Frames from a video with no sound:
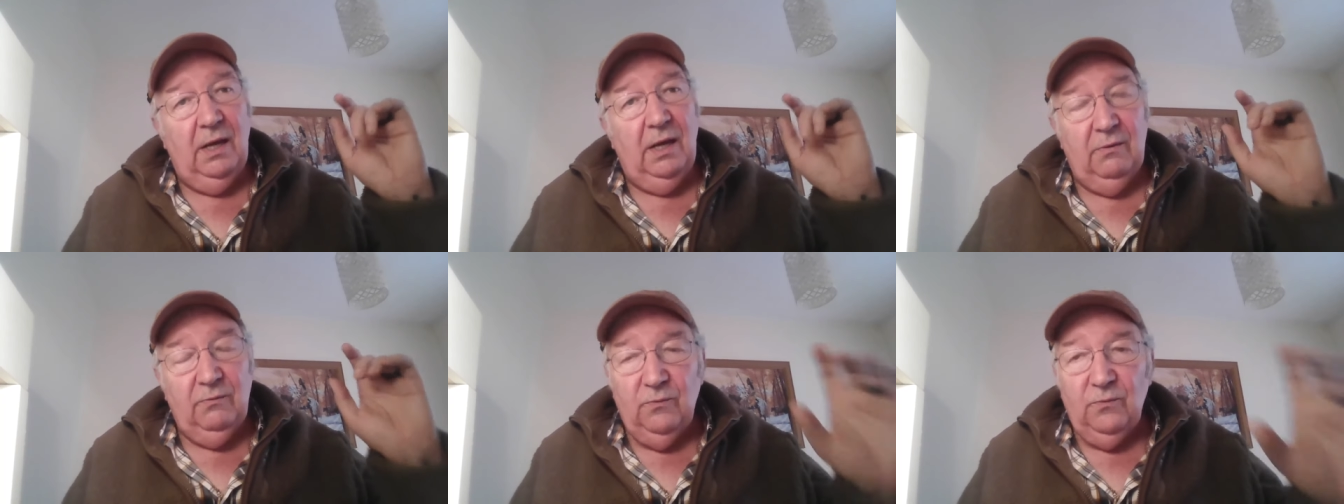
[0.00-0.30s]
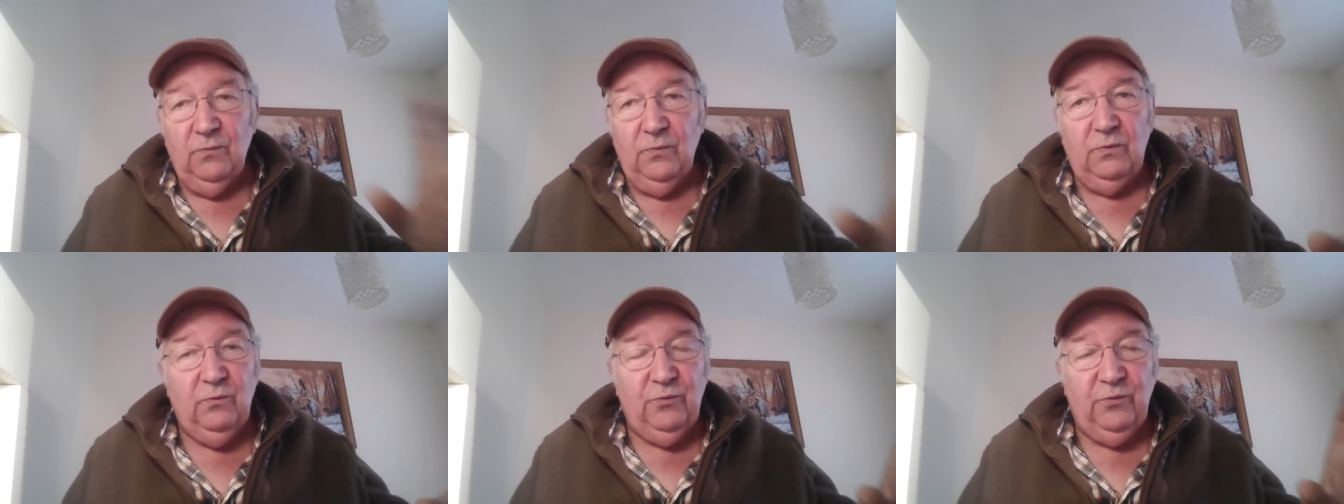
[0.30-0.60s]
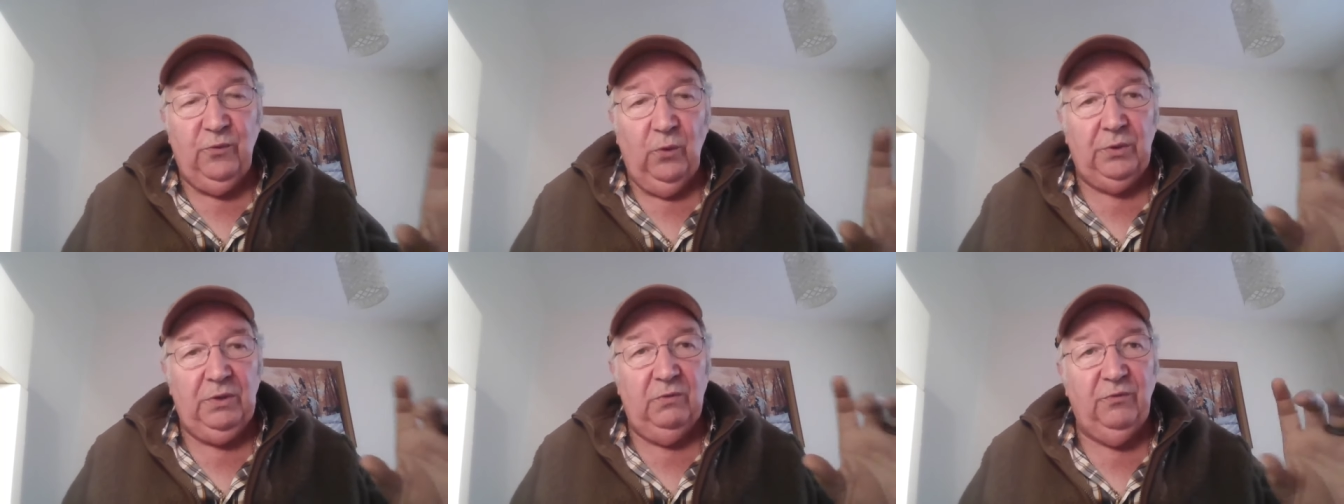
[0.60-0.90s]
at
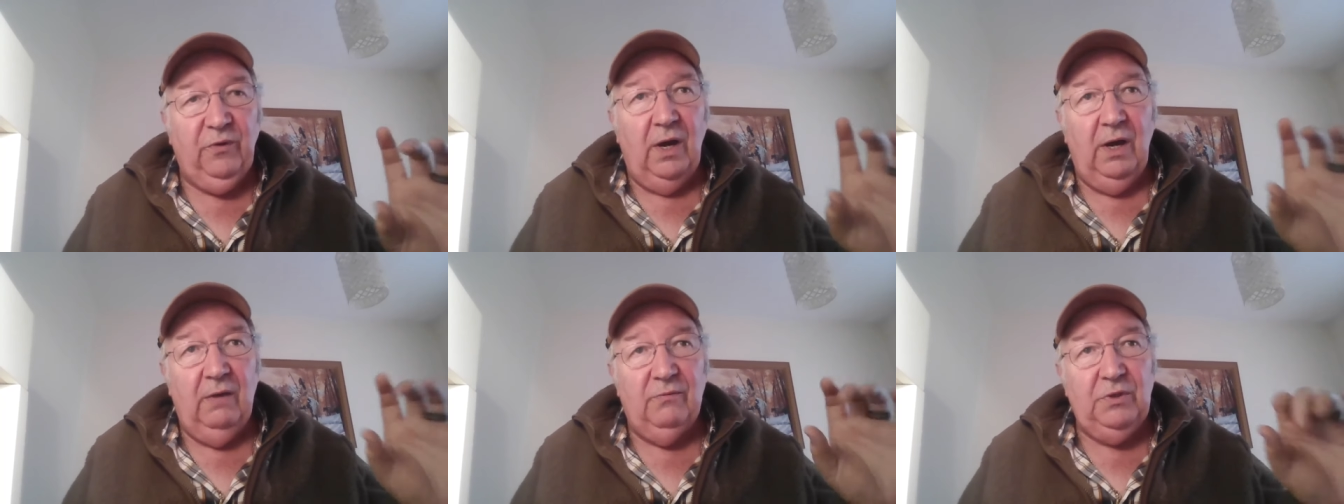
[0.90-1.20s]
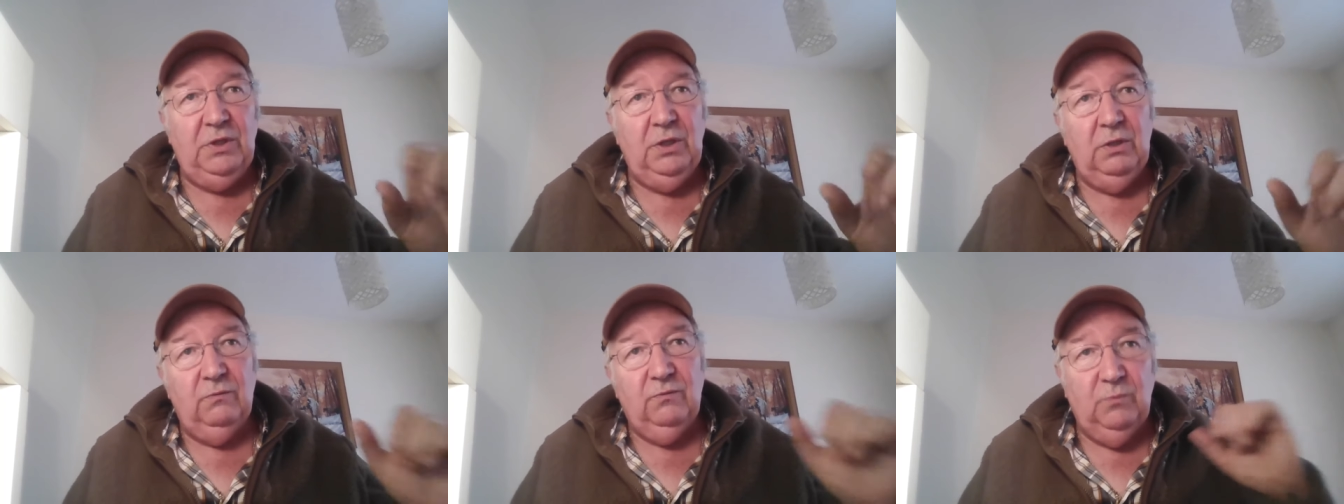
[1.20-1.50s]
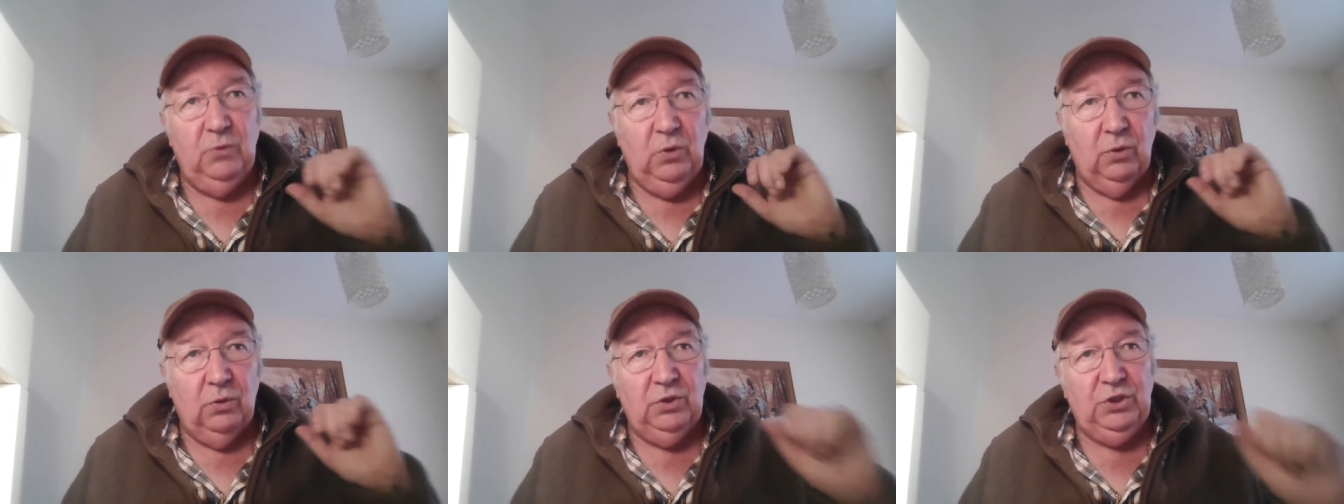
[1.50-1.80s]
45 and you
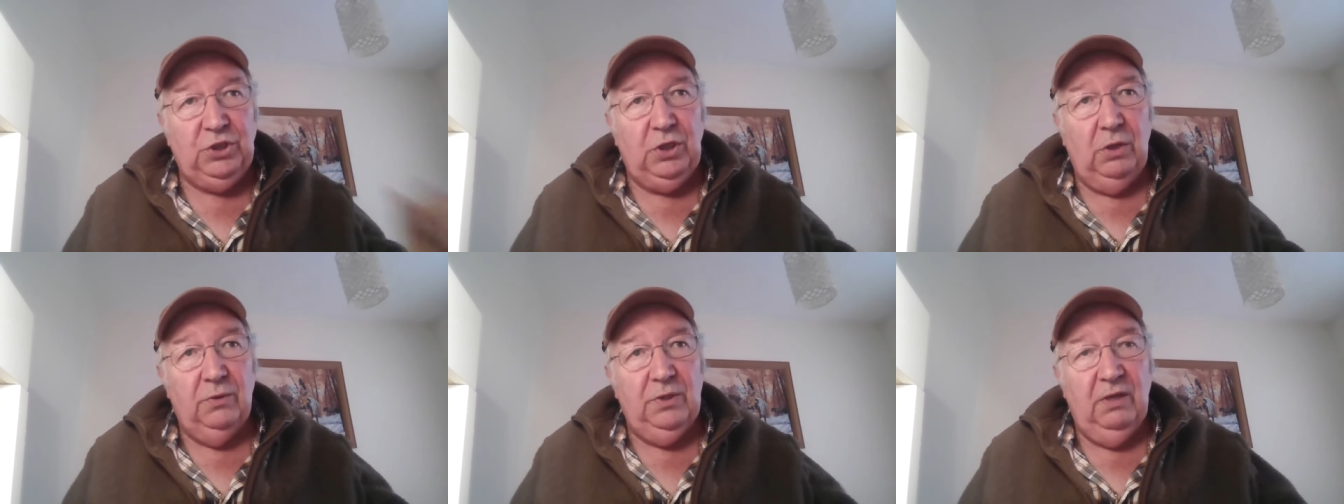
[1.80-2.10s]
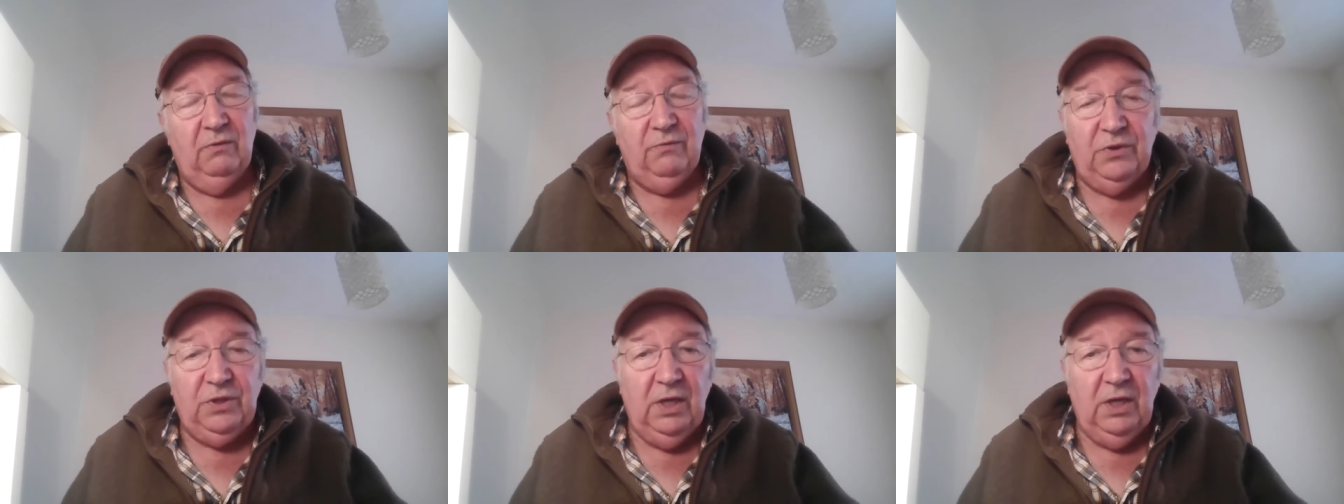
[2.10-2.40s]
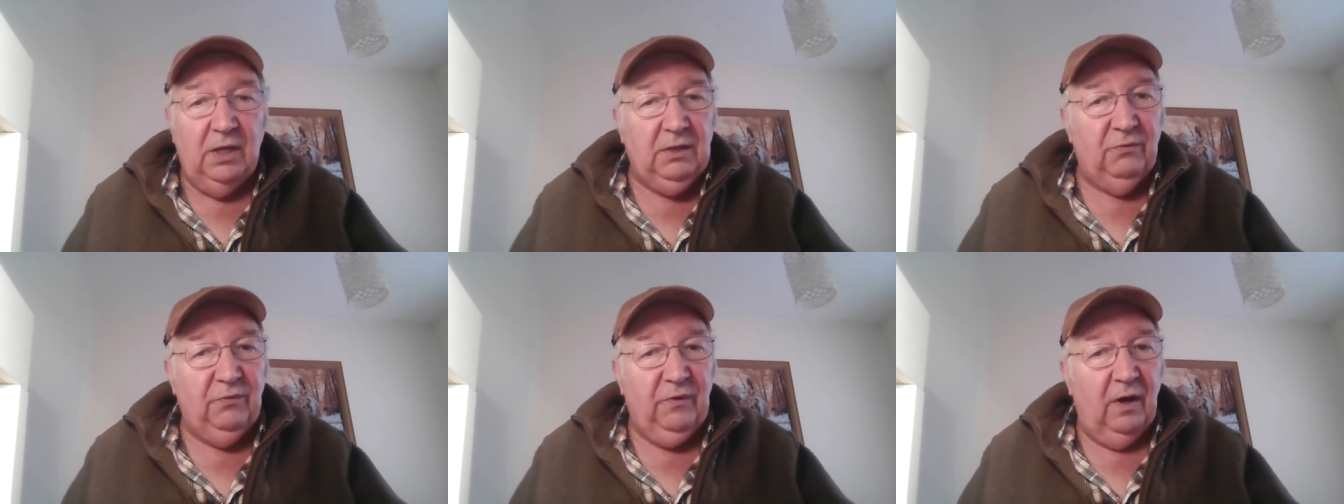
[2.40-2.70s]
you're shooting it for
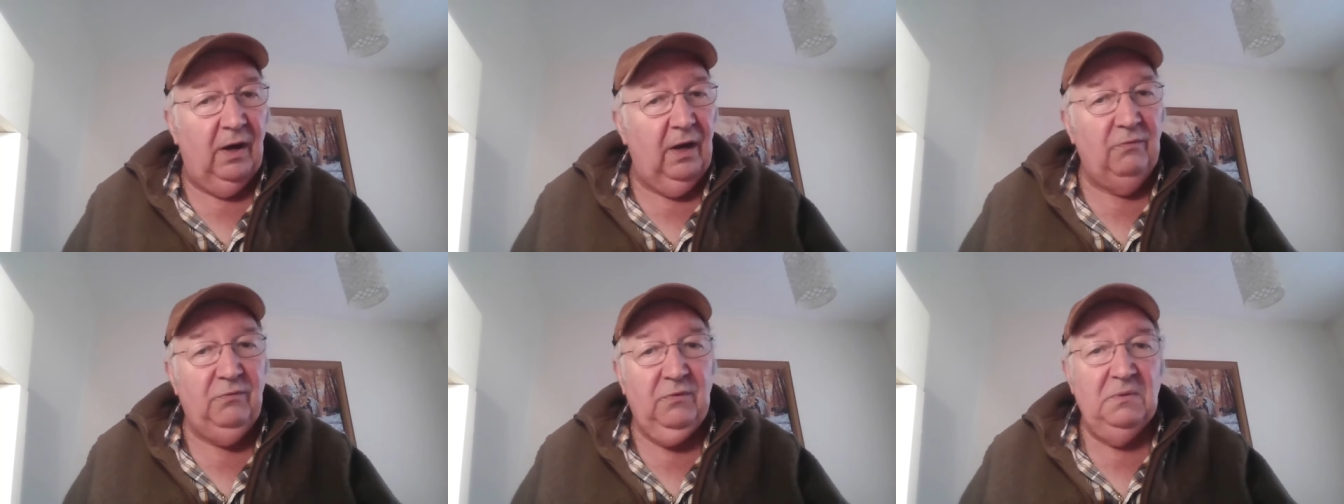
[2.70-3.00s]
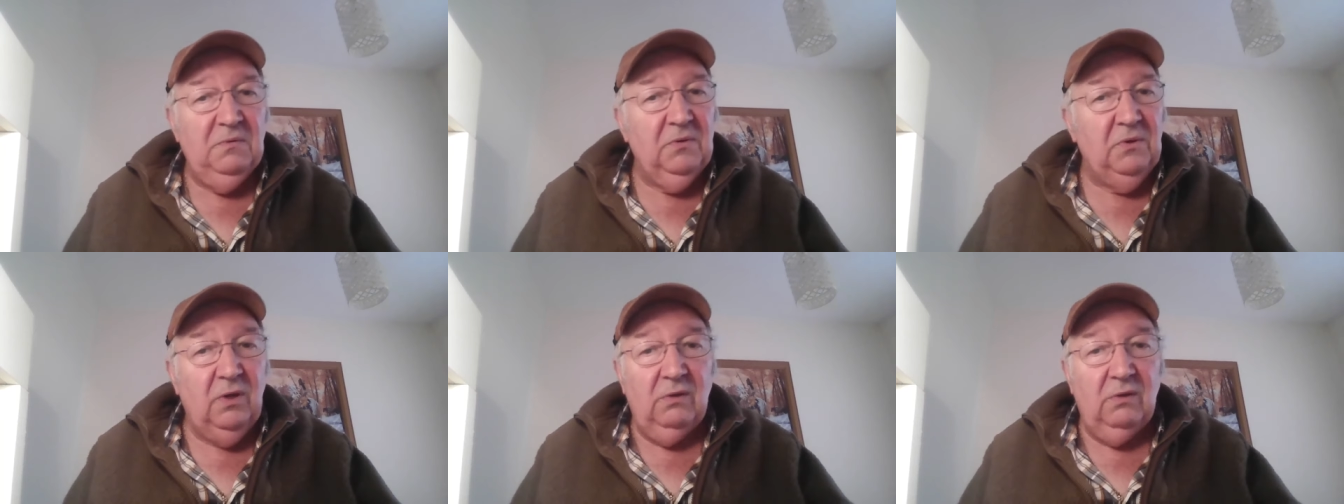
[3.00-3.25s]
35,